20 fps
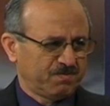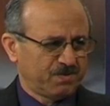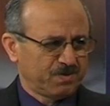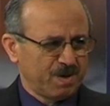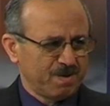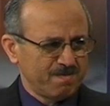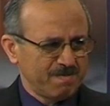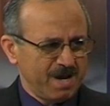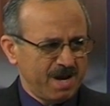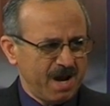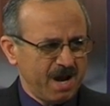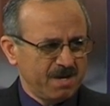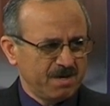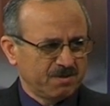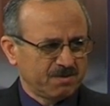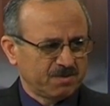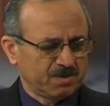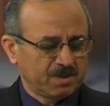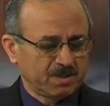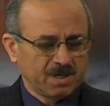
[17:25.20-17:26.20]
from
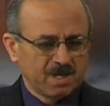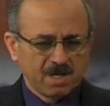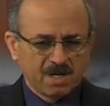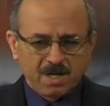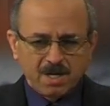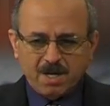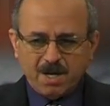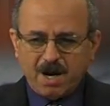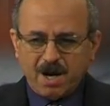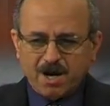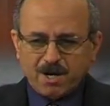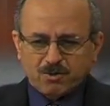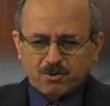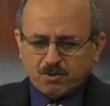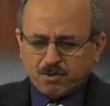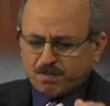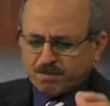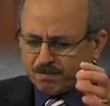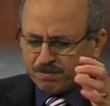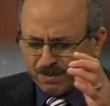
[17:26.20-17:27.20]
hatred and
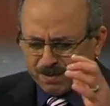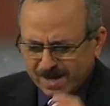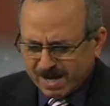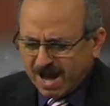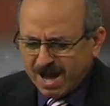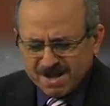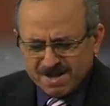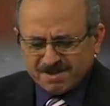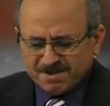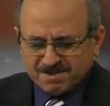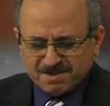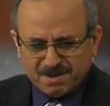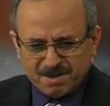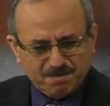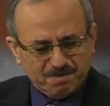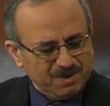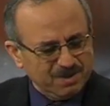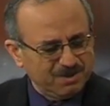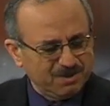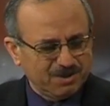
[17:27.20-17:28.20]
to plant
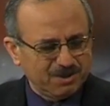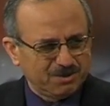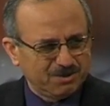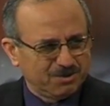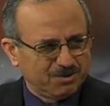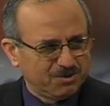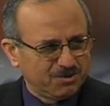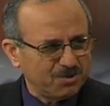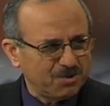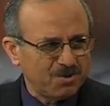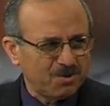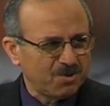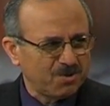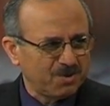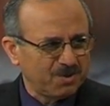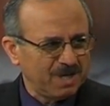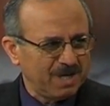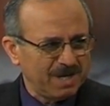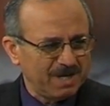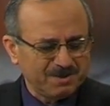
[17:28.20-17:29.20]
them in the
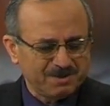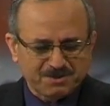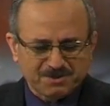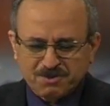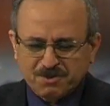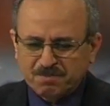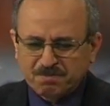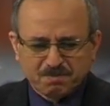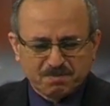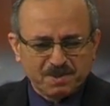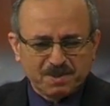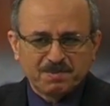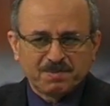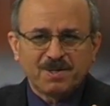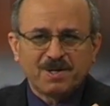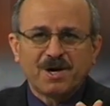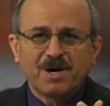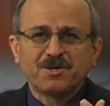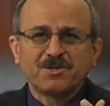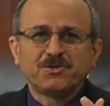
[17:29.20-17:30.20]
joy, and so
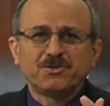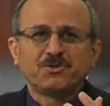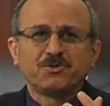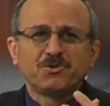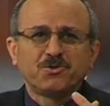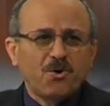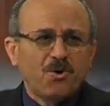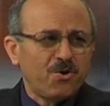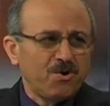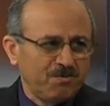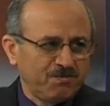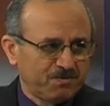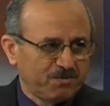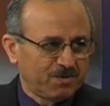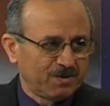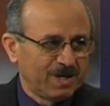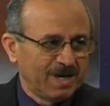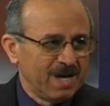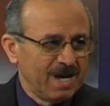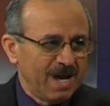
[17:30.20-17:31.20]
people are
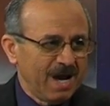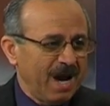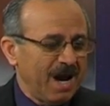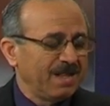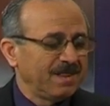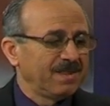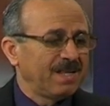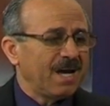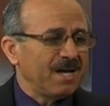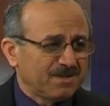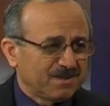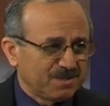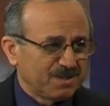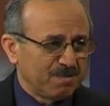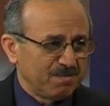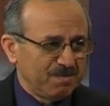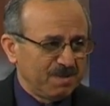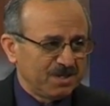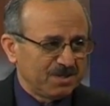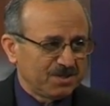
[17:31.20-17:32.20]
joyful. And that's
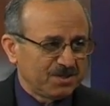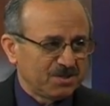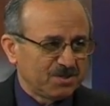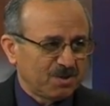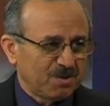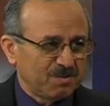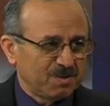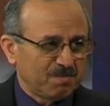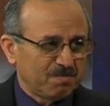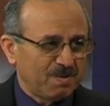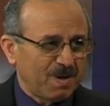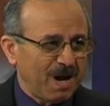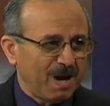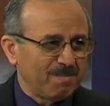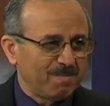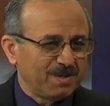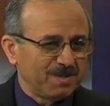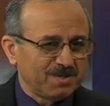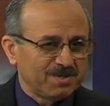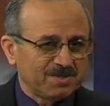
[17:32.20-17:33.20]
the message of the
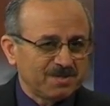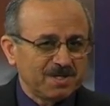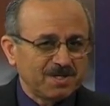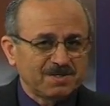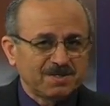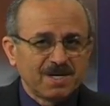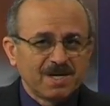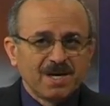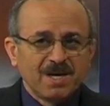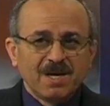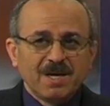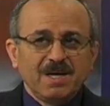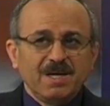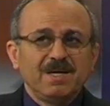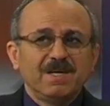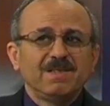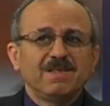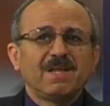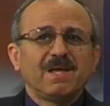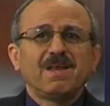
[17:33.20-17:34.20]
Bible. It says,
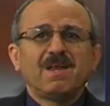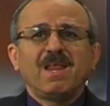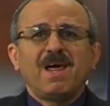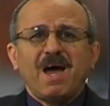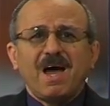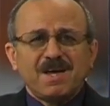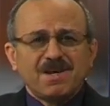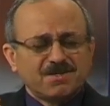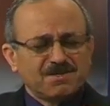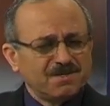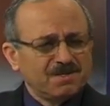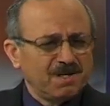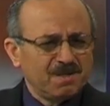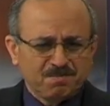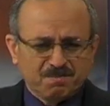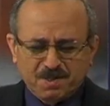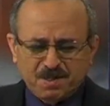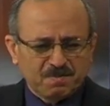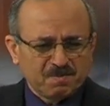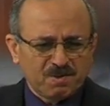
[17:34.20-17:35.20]
in the last day,
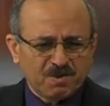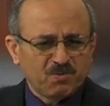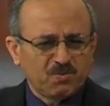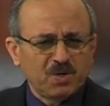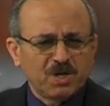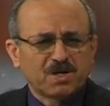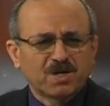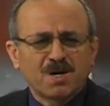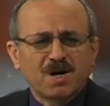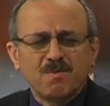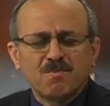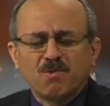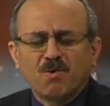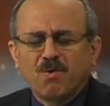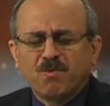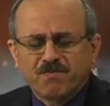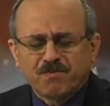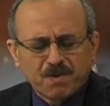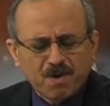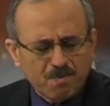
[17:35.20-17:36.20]
people will
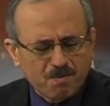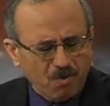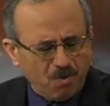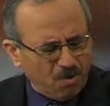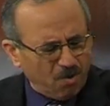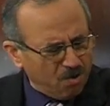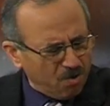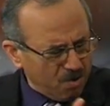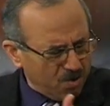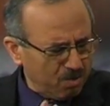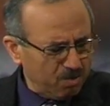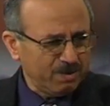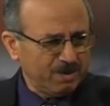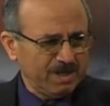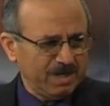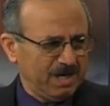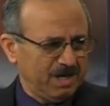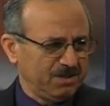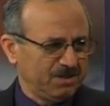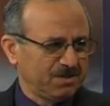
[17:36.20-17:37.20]
come from all
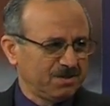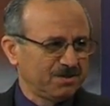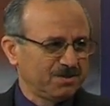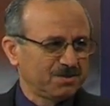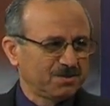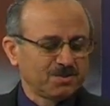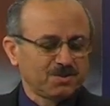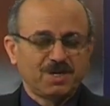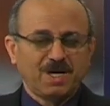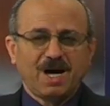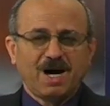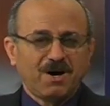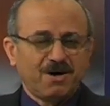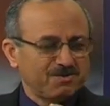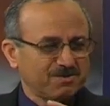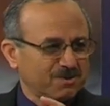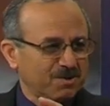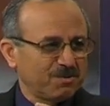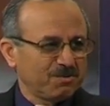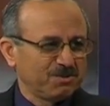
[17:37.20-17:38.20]
nations to the
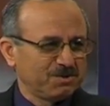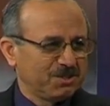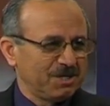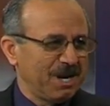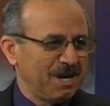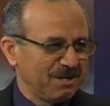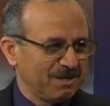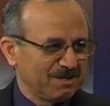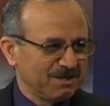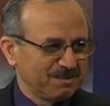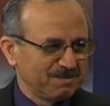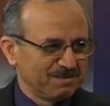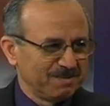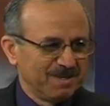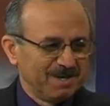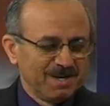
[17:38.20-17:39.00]
house of Jacob,